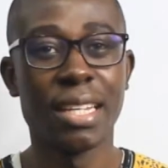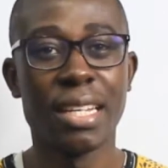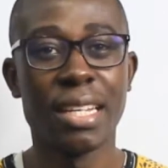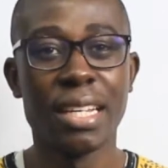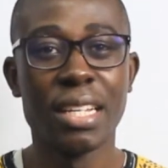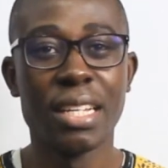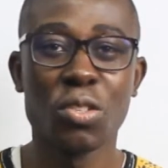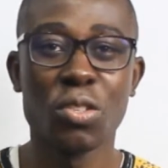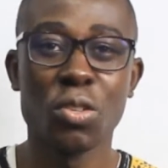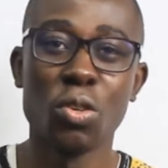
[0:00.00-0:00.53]

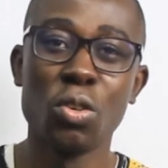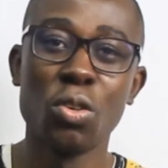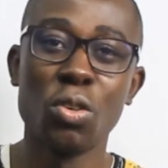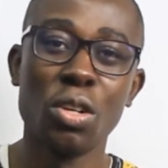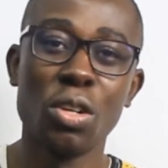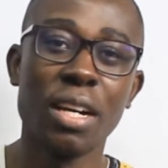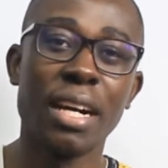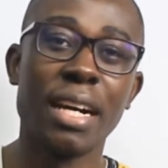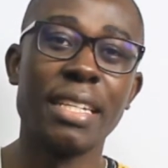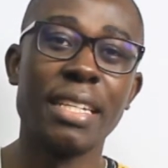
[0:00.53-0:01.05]
So
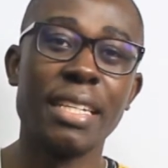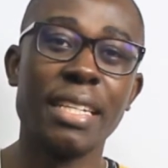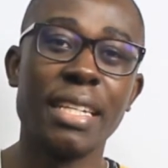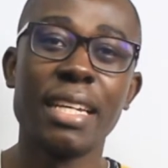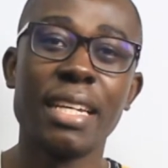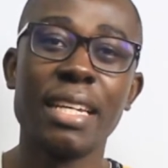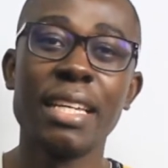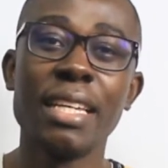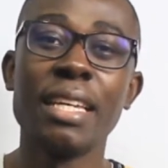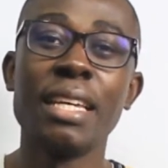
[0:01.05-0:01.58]

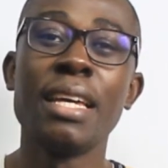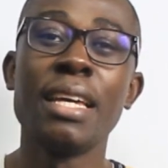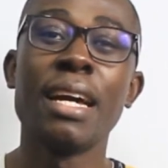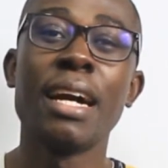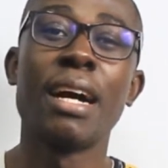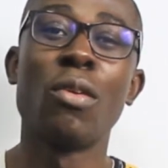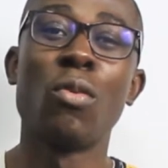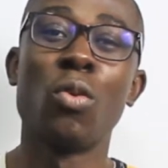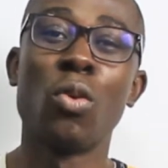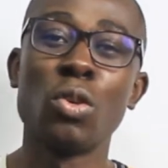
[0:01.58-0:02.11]
ideally,
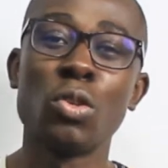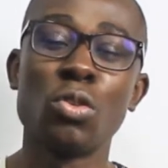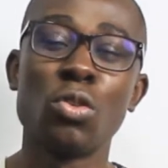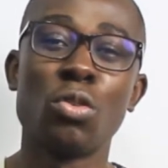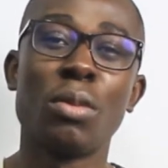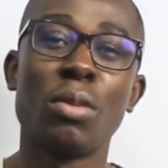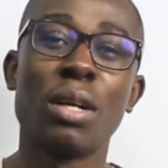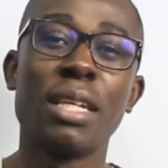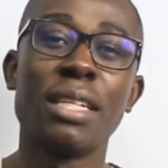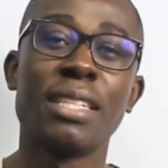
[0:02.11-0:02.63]
what you
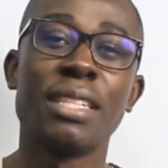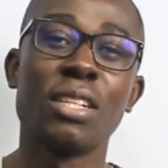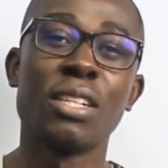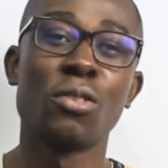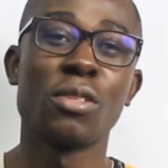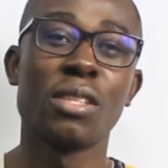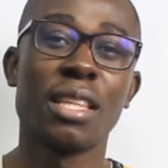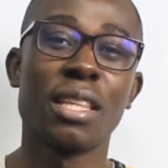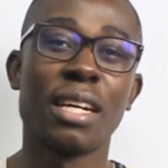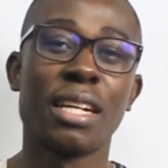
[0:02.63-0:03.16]
normally tend to
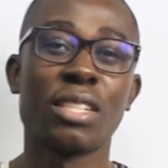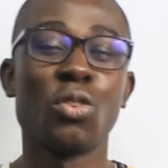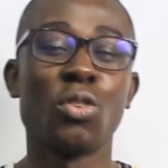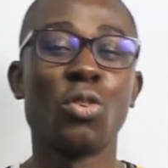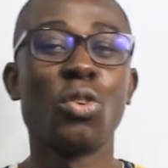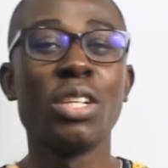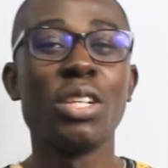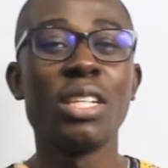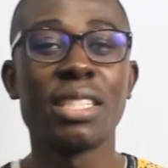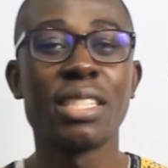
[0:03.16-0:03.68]
say that
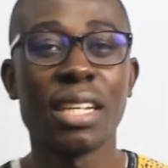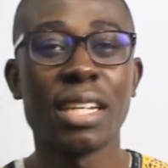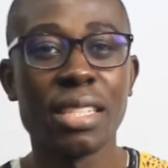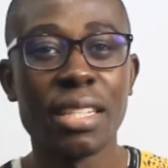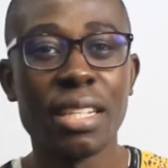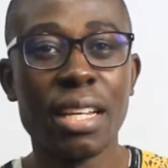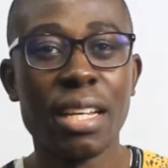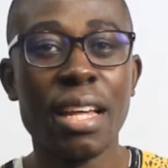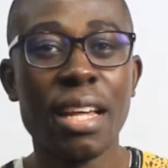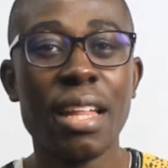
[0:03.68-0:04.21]
auditors,
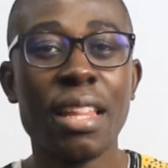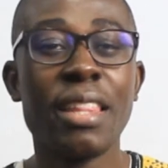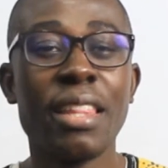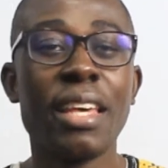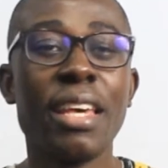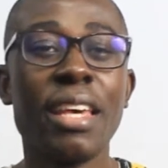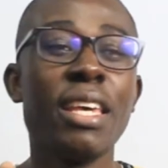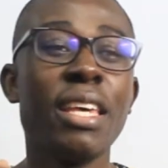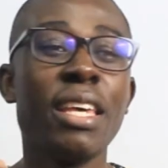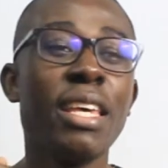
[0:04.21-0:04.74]

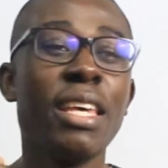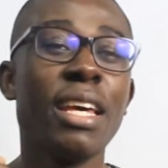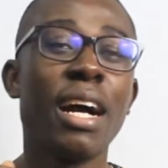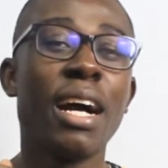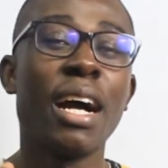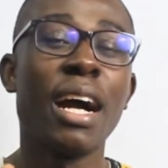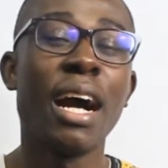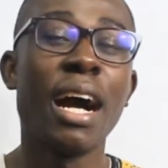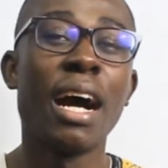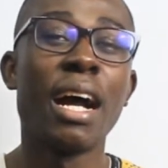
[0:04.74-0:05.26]
they
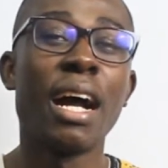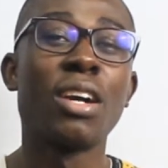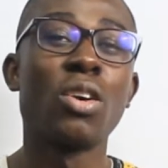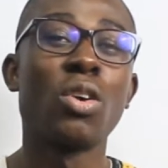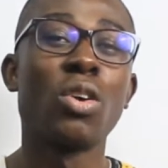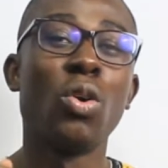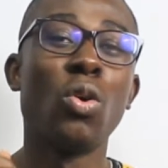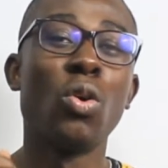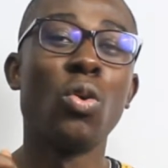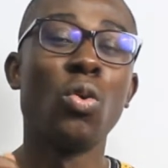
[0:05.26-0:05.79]
are
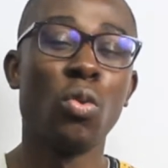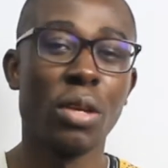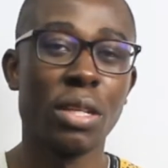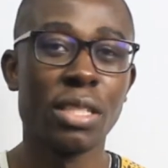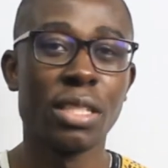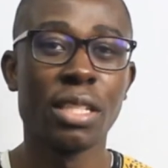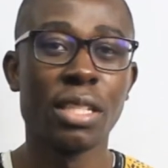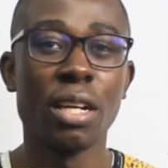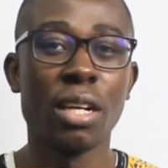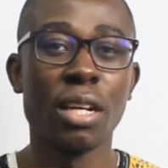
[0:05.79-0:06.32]

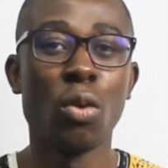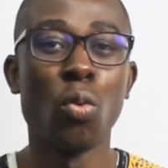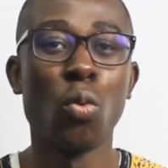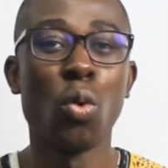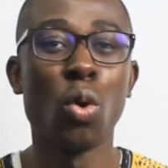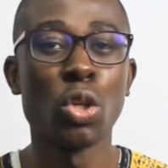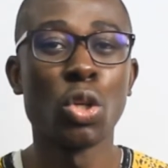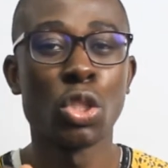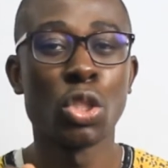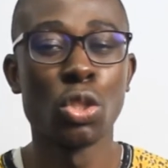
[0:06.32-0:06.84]
always
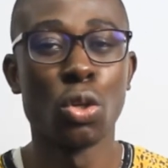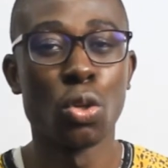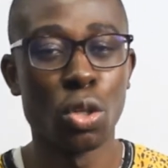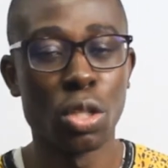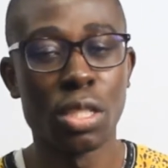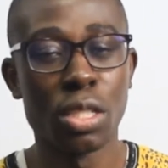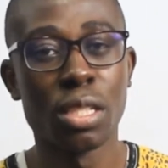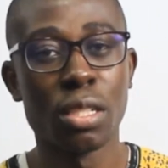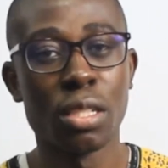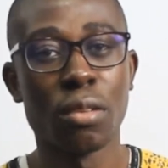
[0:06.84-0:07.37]

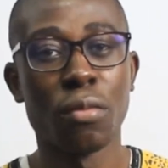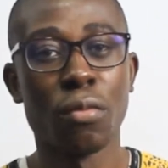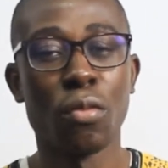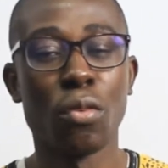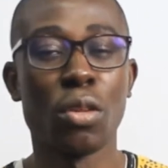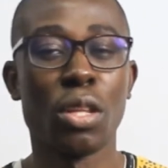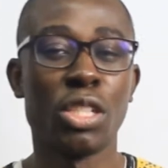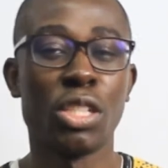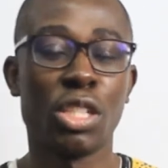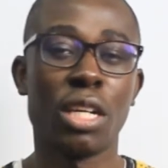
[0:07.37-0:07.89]
watchdogs for the
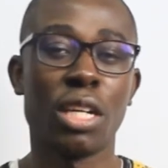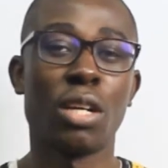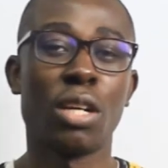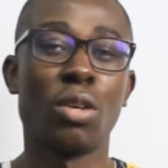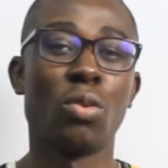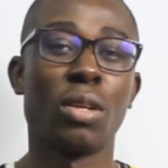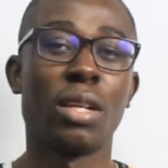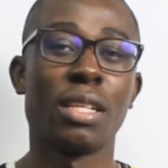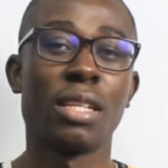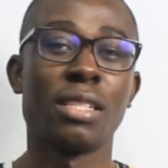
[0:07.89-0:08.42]

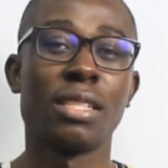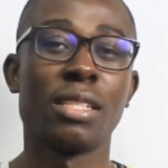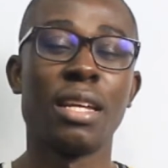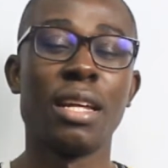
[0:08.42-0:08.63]
shareholders.